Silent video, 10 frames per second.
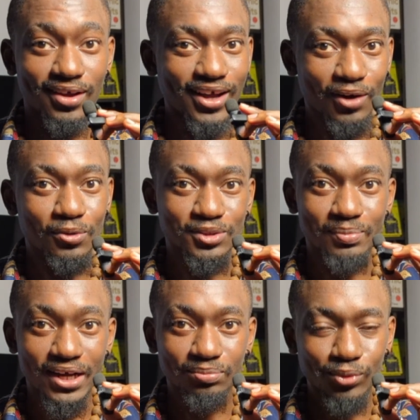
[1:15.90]
I was
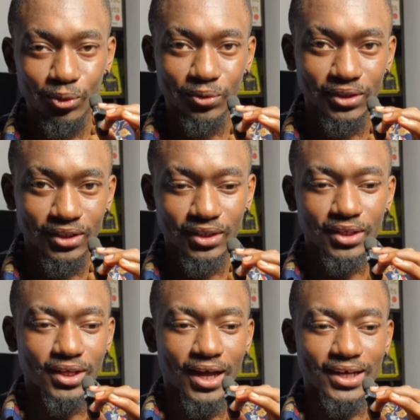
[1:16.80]
mind blown.
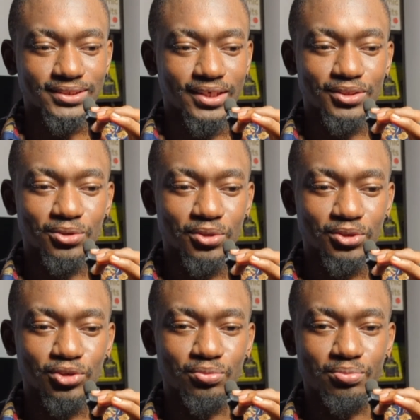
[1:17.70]
I started to
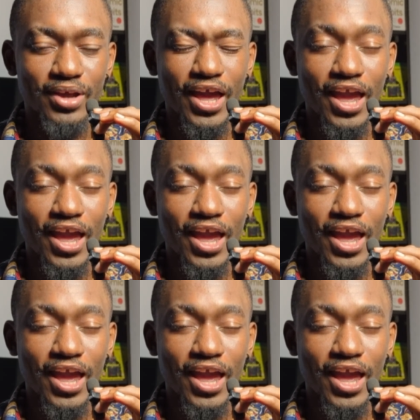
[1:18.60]
consume